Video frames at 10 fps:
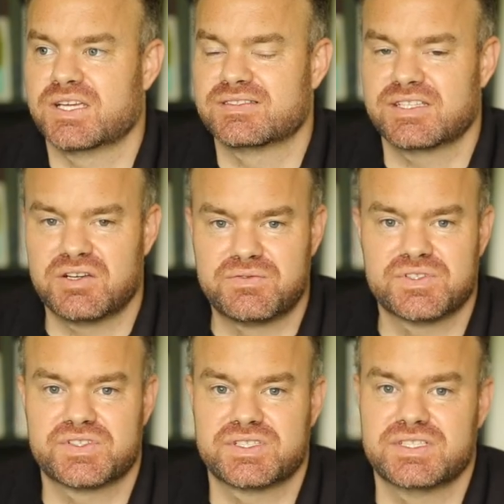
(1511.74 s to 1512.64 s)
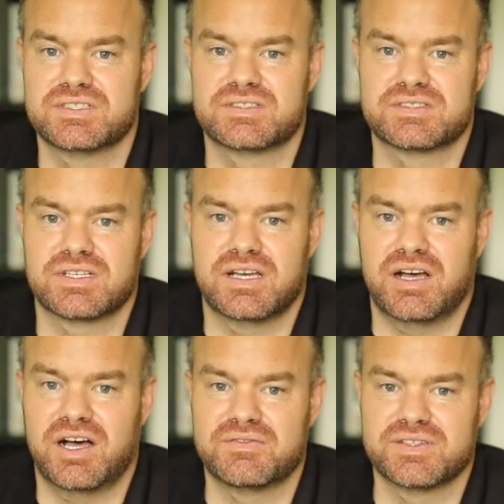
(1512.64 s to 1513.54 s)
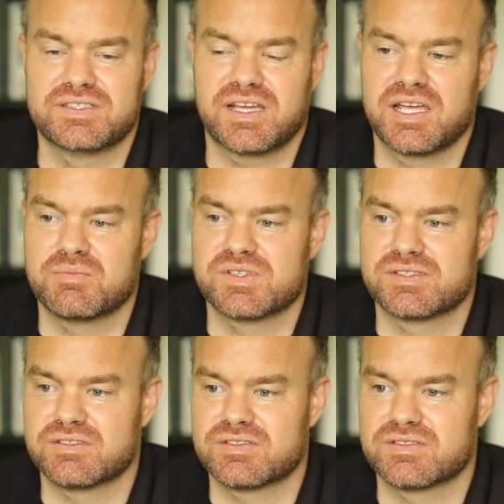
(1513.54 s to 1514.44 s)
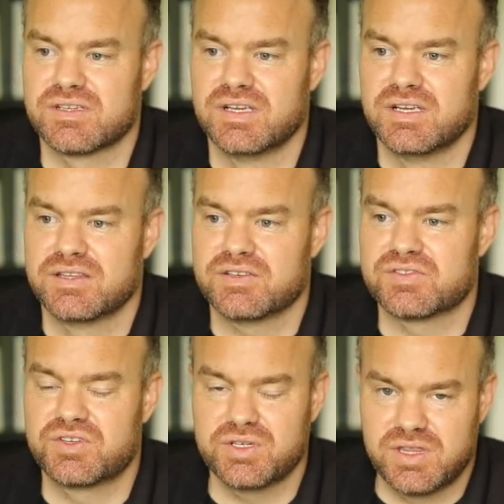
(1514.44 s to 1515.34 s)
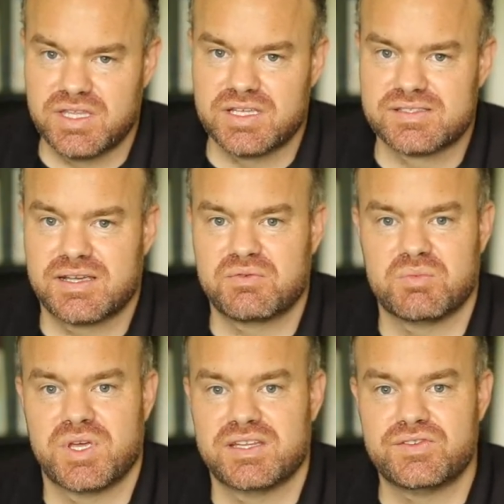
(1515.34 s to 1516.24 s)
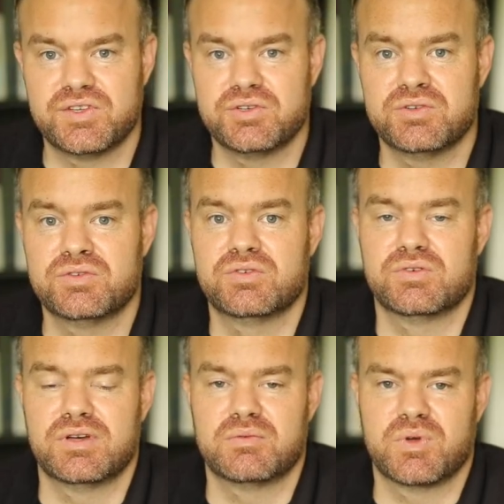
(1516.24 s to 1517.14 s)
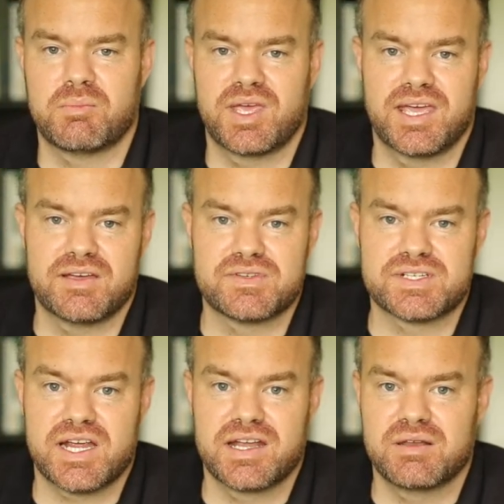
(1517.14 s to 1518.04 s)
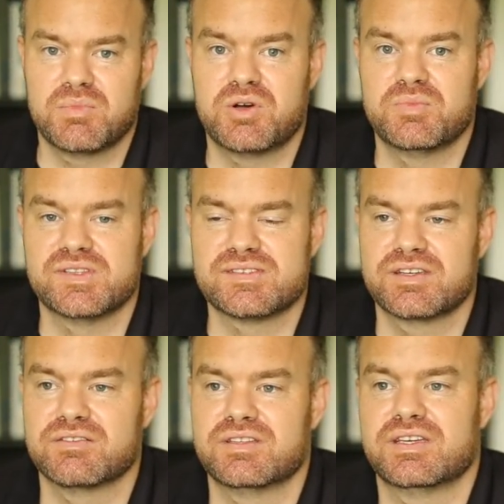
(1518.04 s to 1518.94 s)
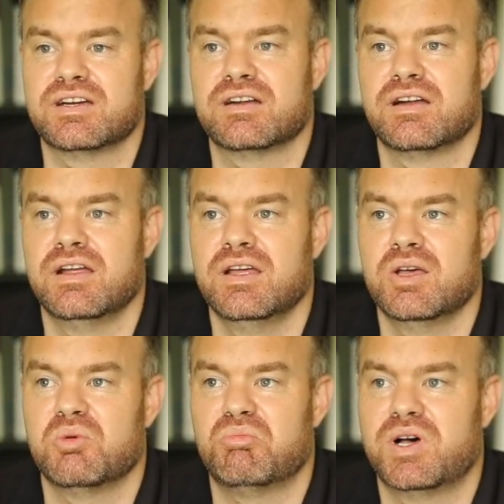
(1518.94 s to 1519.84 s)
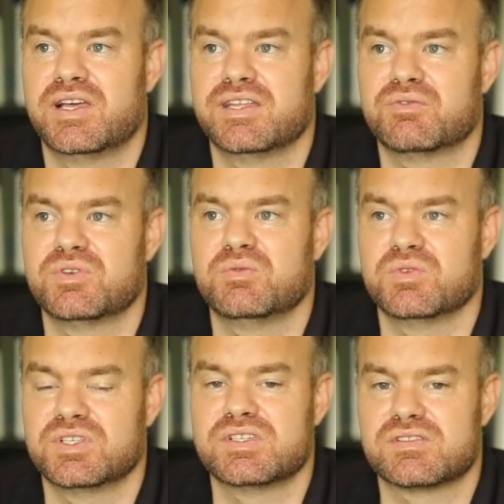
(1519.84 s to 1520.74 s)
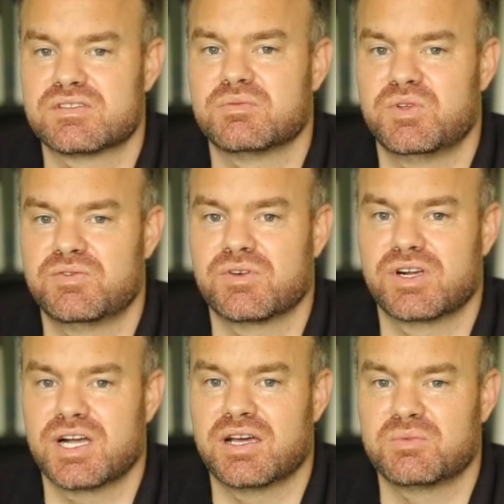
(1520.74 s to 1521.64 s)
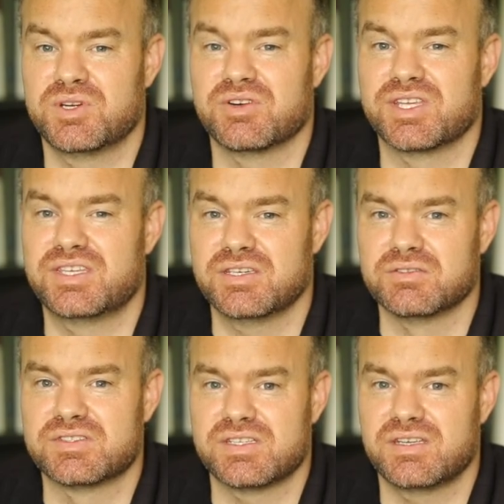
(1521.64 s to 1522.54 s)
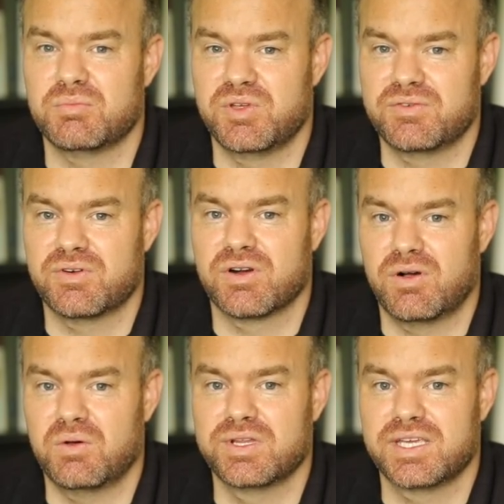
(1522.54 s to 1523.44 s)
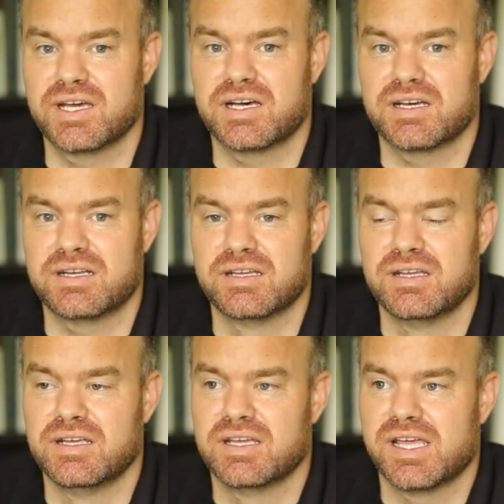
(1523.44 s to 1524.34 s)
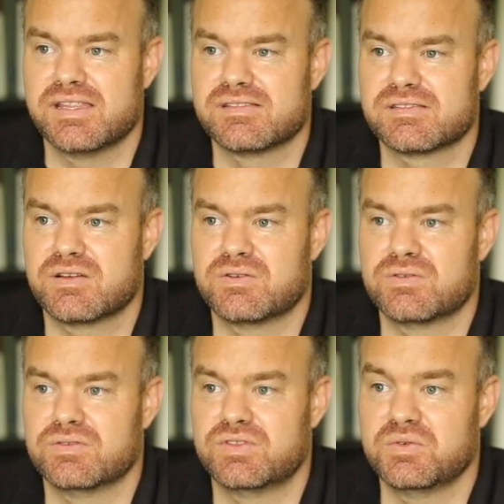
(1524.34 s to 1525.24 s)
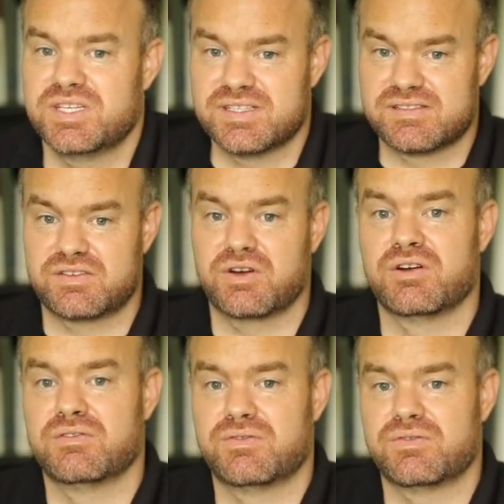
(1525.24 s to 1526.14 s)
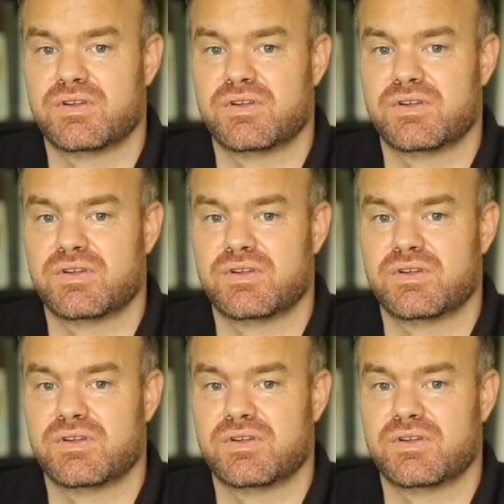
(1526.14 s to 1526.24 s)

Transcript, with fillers: selfishness. Uh, oftentimes, there's there's good things that we may do. We may have shining moments here and there, but if we really stood before God, we are guilty before a holy God. And so, do we deserve